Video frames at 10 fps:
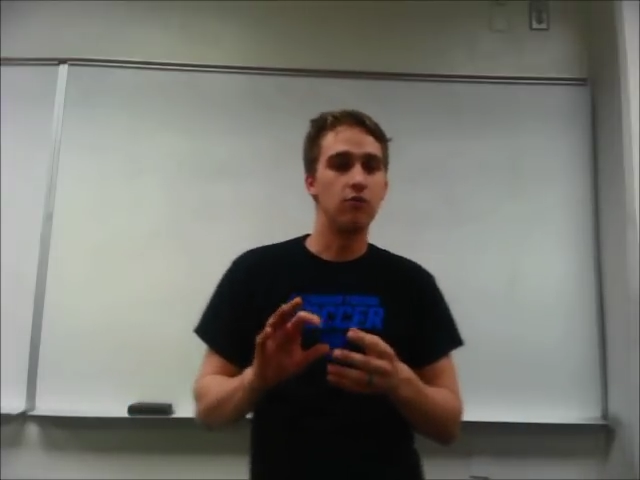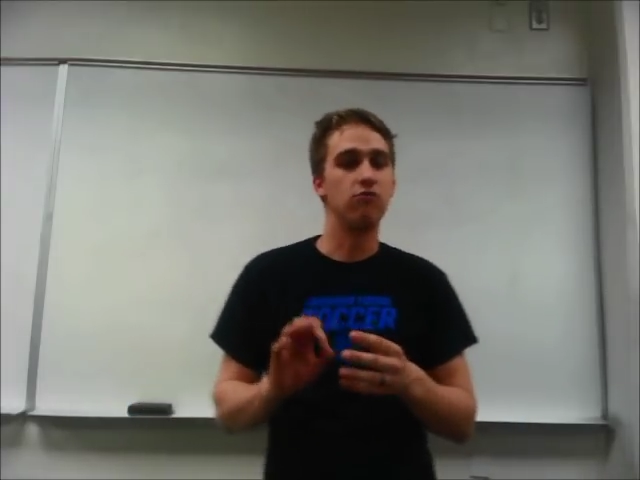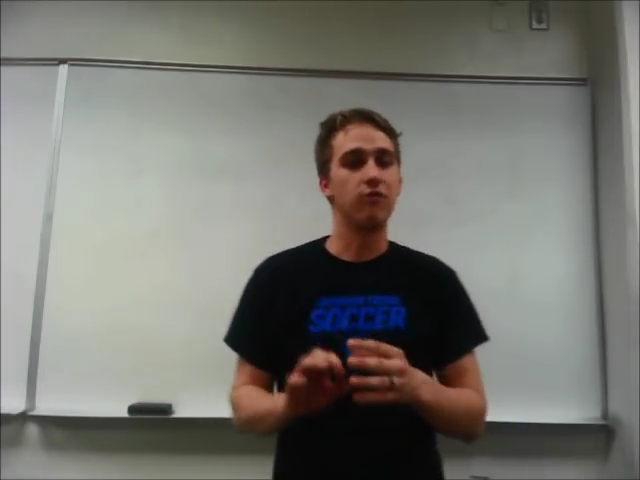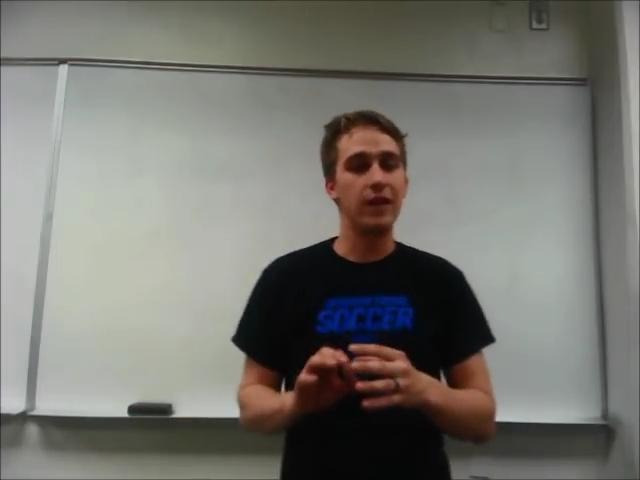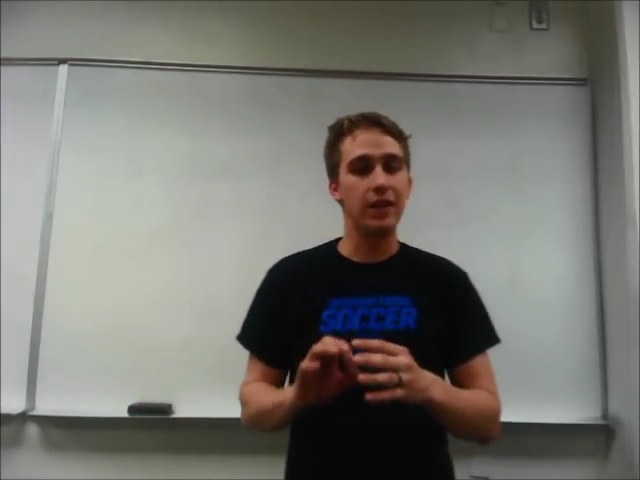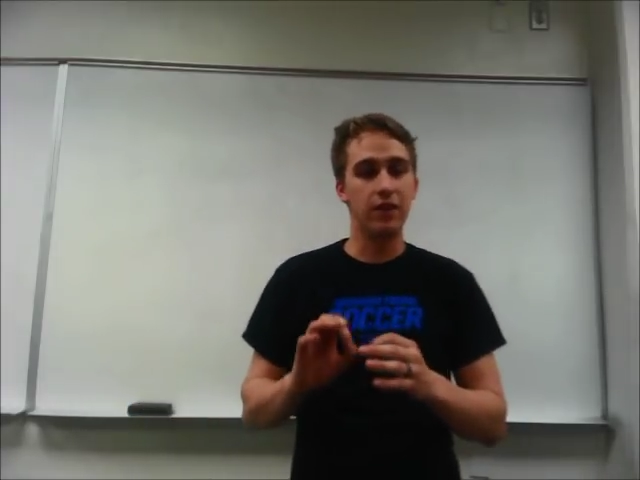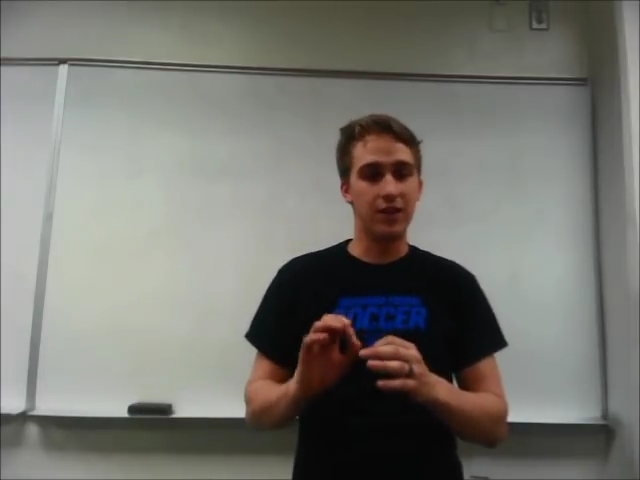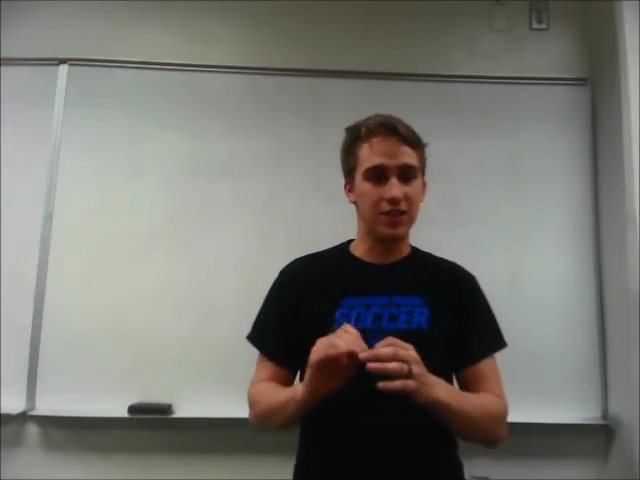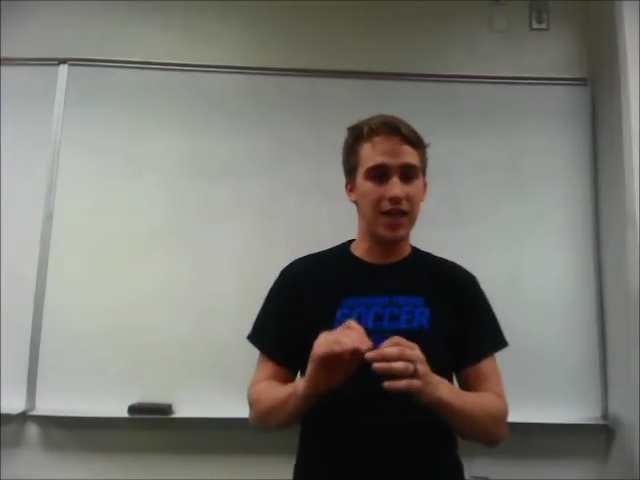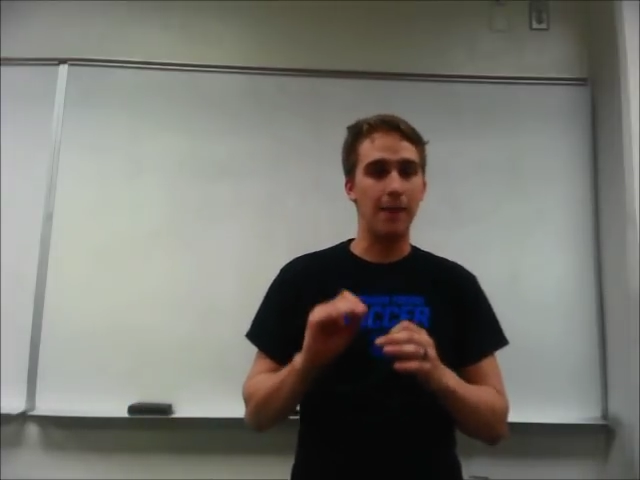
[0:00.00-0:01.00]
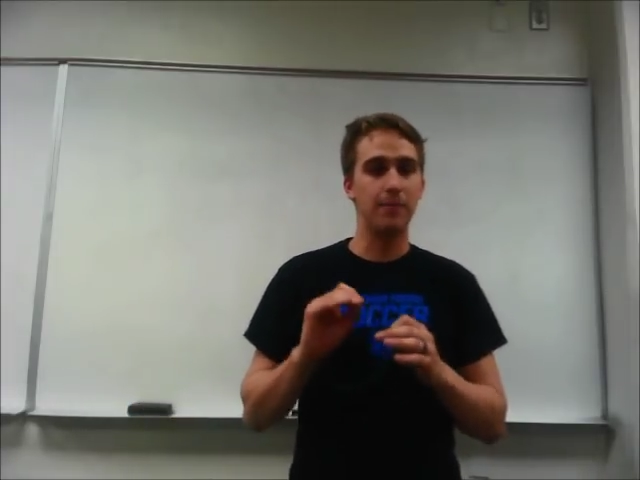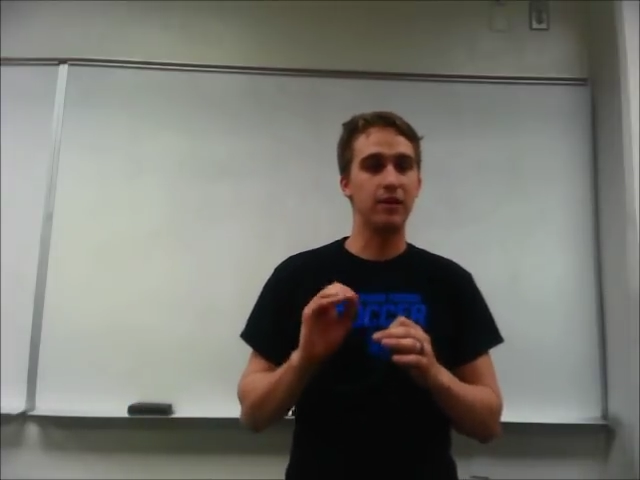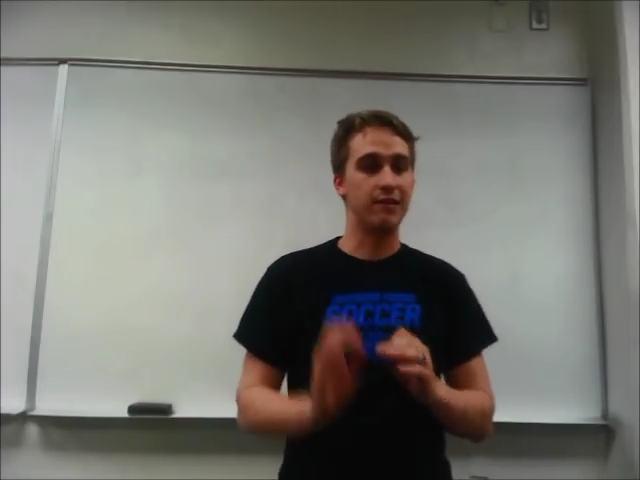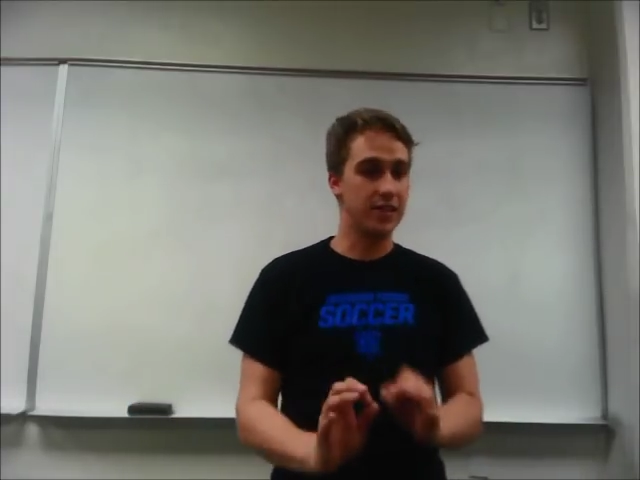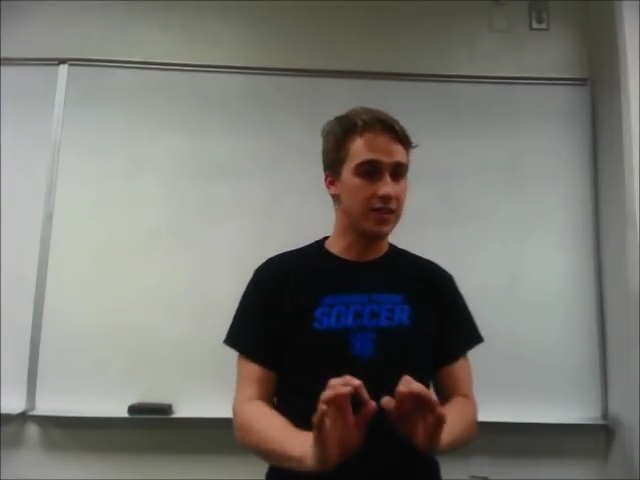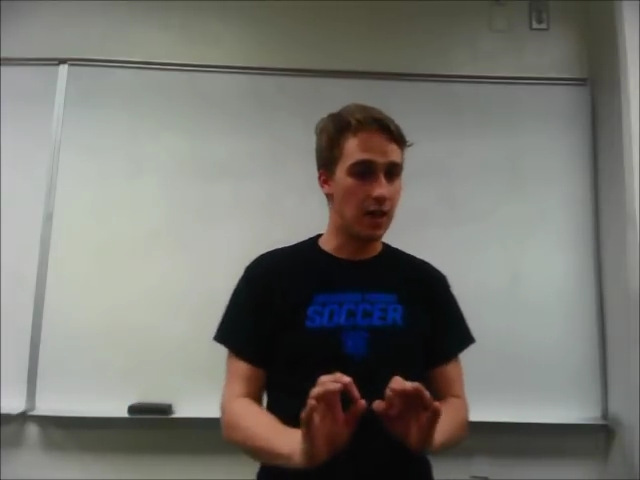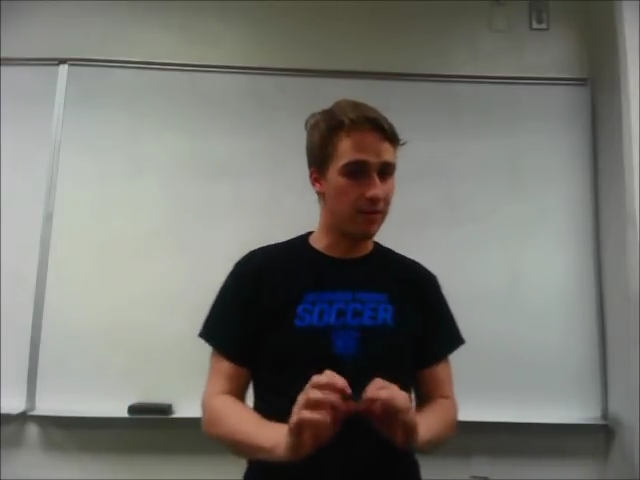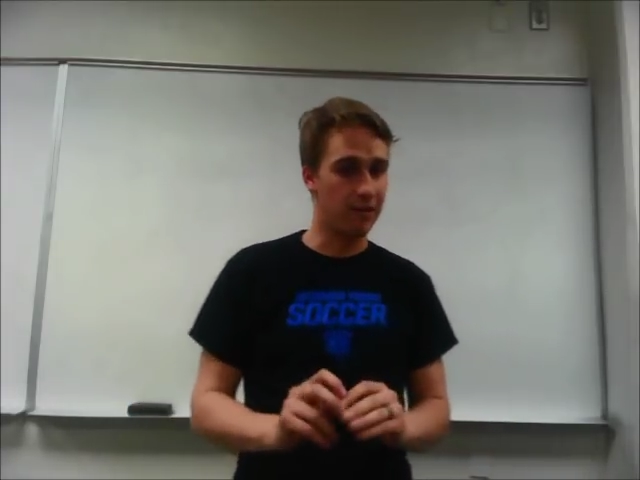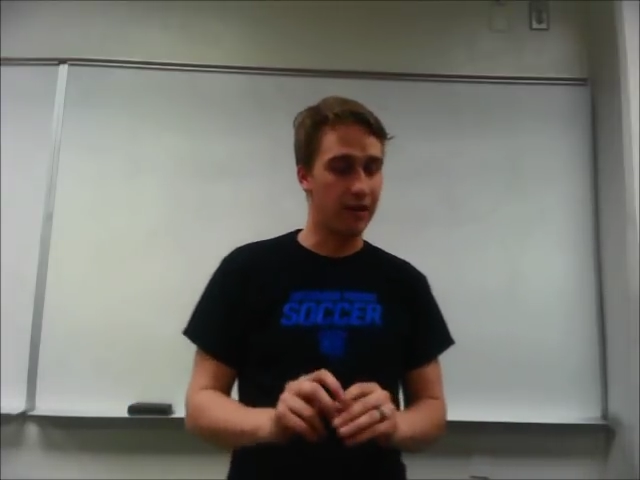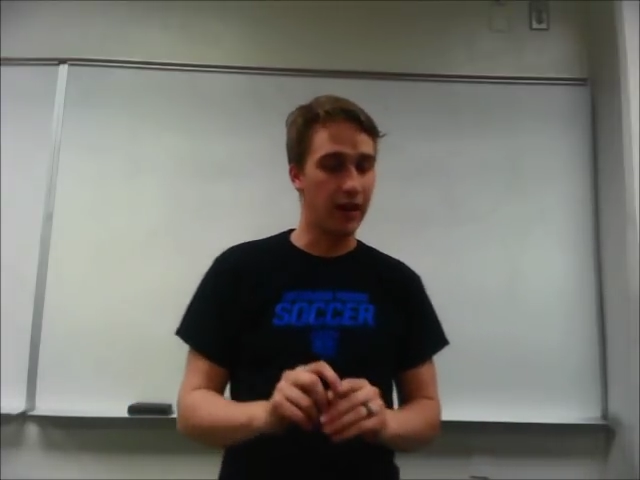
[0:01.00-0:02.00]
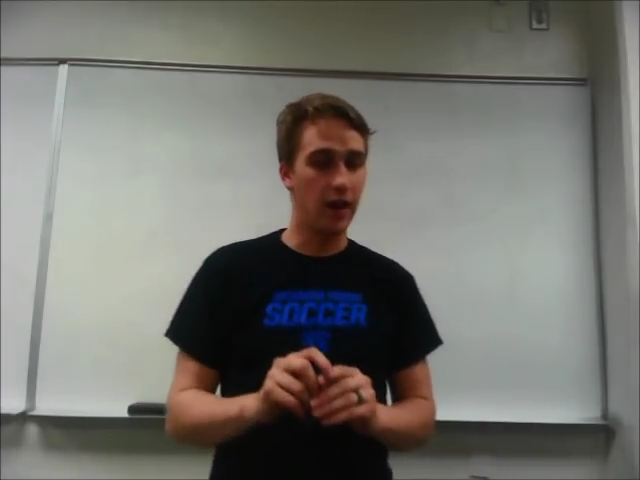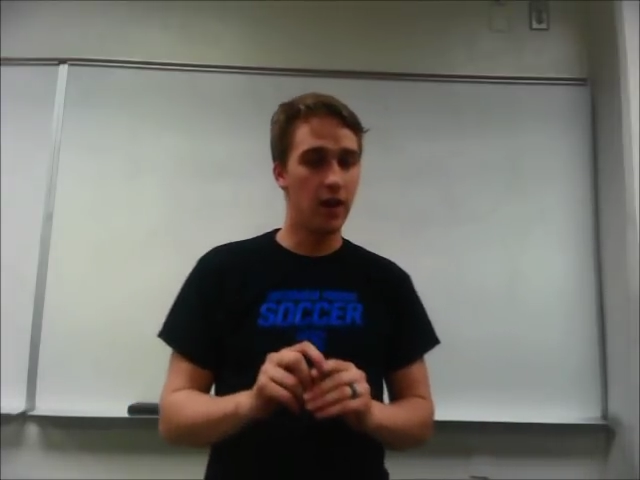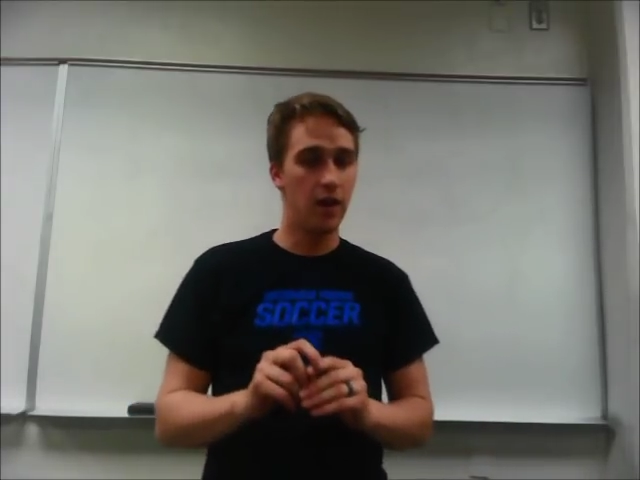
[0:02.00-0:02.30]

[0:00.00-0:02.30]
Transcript: read the chapter summary